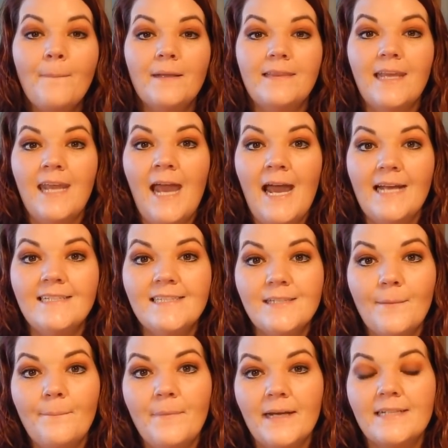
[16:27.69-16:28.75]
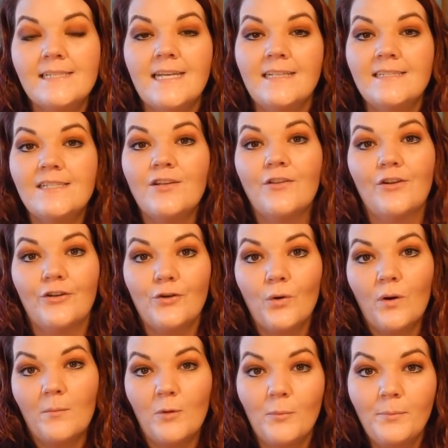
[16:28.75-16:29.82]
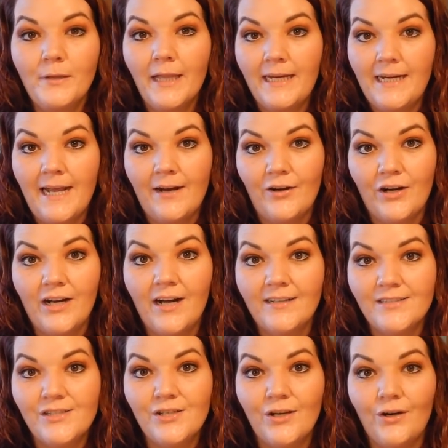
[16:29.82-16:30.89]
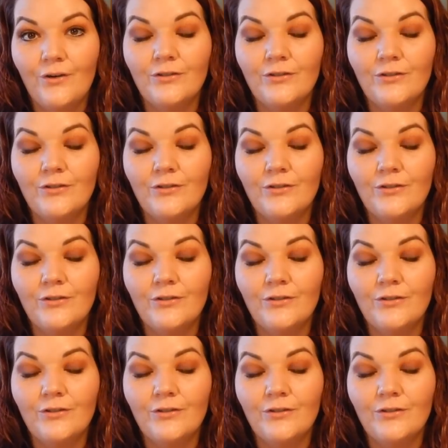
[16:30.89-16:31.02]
but they had some mixed into their normal plate area too.